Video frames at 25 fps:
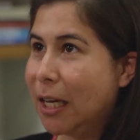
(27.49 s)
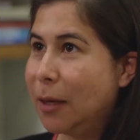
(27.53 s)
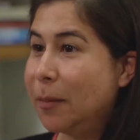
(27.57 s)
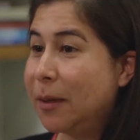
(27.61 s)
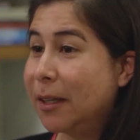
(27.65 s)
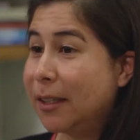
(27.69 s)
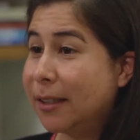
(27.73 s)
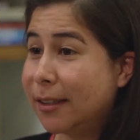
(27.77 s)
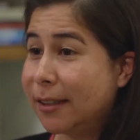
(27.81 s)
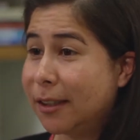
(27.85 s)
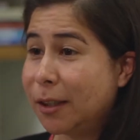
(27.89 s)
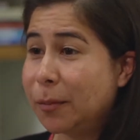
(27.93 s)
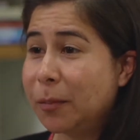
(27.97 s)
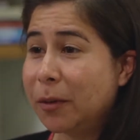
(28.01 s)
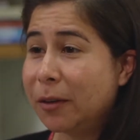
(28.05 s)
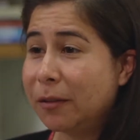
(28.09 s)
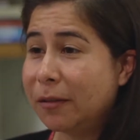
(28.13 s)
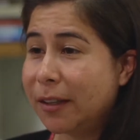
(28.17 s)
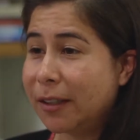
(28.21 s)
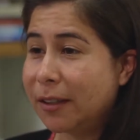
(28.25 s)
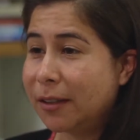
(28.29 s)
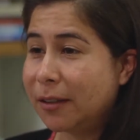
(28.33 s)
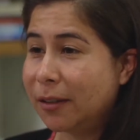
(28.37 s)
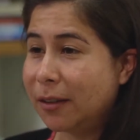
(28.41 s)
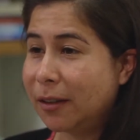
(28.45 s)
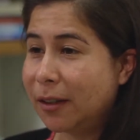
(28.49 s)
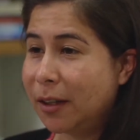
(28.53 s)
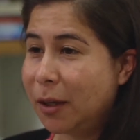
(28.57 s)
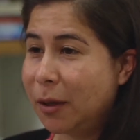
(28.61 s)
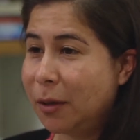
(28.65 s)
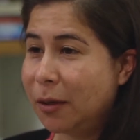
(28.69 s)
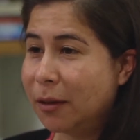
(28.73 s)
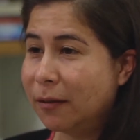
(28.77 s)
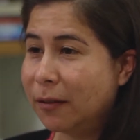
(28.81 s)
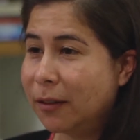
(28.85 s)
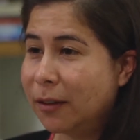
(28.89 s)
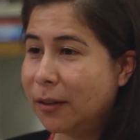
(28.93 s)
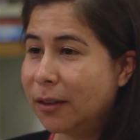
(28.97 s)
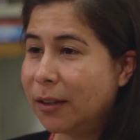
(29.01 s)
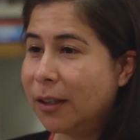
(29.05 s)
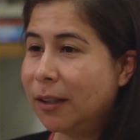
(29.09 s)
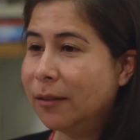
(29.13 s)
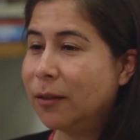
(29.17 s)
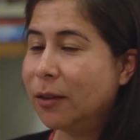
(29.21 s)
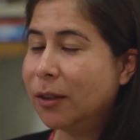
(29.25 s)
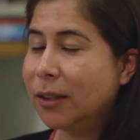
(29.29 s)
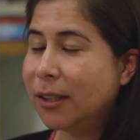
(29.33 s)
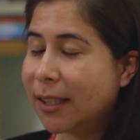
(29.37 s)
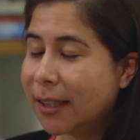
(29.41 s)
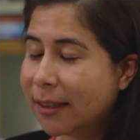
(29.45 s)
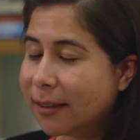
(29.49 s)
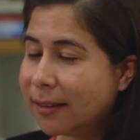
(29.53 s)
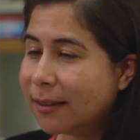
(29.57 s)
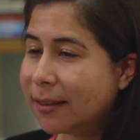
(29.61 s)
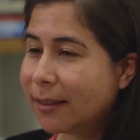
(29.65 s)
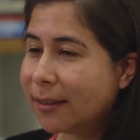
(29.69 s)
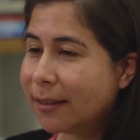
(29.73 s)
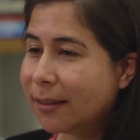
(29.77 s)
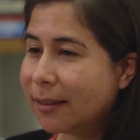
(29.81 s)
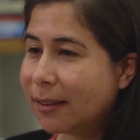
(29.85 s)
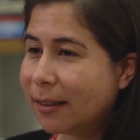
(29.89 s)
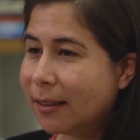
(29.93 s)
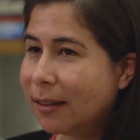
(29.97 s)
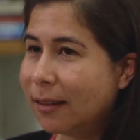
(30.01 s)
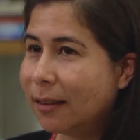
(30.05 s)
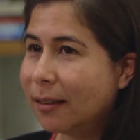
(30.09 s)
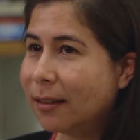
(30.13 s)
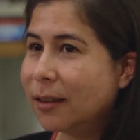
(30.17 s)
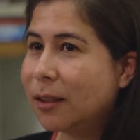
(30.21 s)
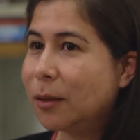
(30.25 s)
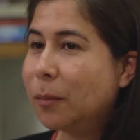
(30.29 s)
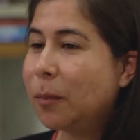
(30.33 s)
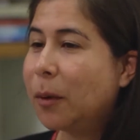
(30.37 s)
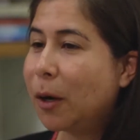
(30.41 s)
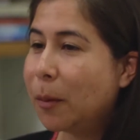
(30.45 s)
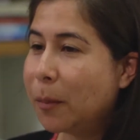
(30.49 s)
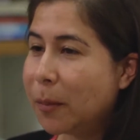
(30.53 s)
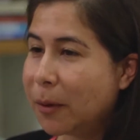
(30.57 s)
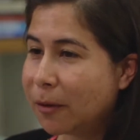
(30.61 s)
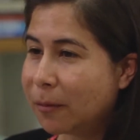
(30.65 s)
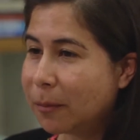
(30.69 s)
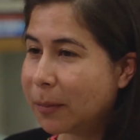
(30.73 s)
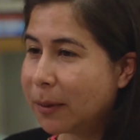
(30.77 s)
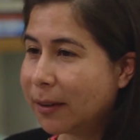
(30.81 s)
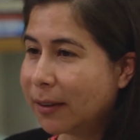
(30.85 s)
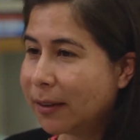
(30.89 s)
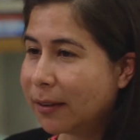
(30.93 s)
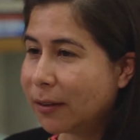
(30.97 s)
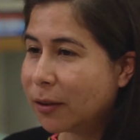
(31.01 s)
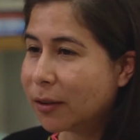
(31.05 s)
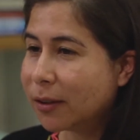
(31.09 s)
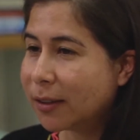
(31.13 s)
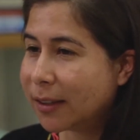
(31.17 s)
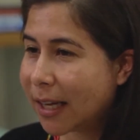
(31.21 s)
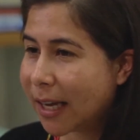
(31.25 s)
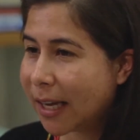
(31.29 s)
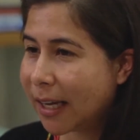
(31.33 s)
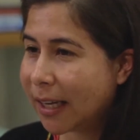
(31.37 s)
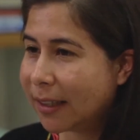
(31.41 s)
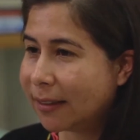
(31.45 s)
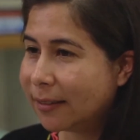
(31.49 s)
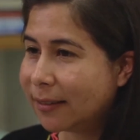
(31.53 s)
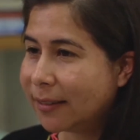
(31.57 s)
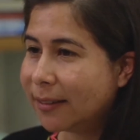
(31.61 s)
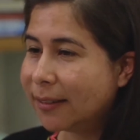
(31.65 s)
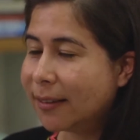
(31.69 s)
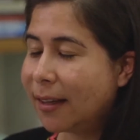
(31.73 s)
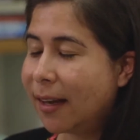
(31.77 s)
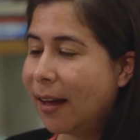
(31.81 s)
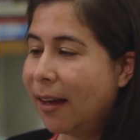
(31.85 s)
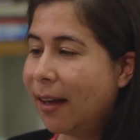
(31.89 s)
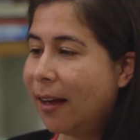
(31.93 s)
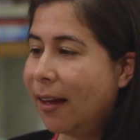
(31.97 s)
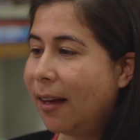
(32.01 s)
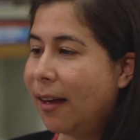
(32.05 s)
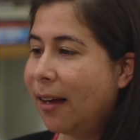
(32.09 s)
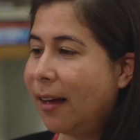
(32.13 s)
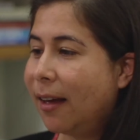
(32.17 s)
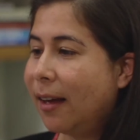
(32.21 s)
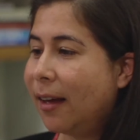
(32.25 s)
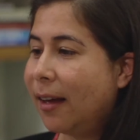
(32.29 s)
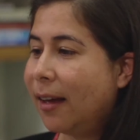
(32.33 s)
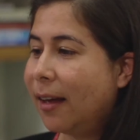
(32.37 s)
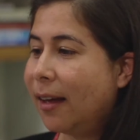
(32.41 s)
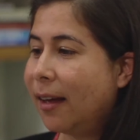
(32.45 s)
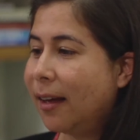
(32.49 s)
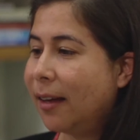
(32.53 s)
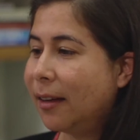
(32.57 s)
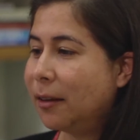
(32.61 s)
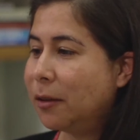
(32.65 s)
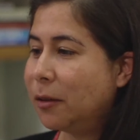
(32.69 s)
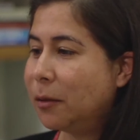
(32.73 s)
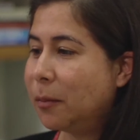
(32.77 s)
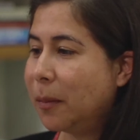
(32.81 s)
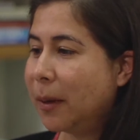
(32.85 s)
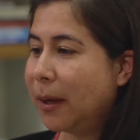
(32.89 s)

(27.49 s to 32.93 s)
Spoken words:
am an assistant professor at the University of North Texas in the Department of Political Science. And